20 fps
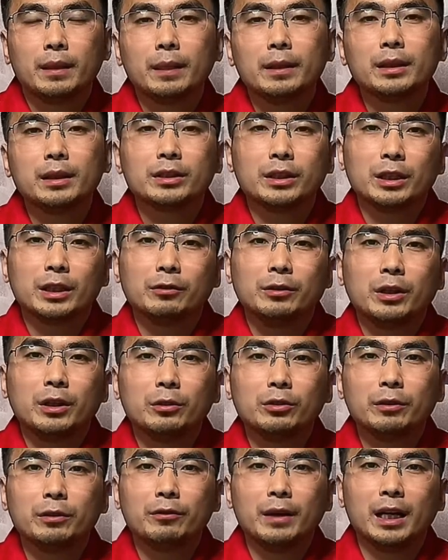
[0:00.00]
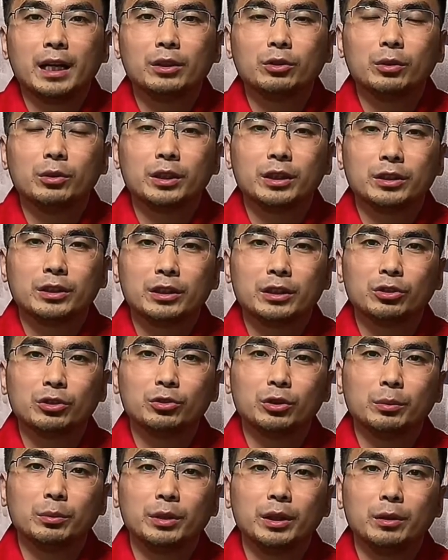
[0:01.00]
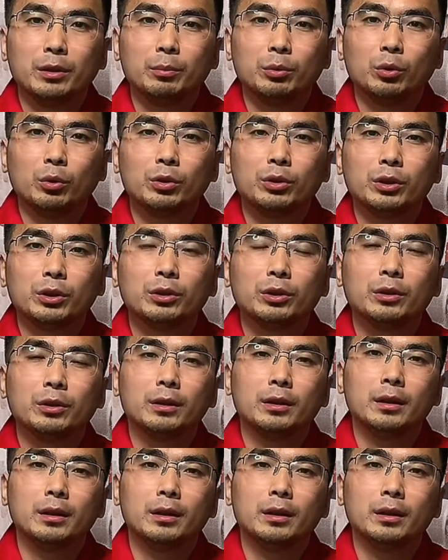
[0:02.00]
The safety of the factory is extremely important.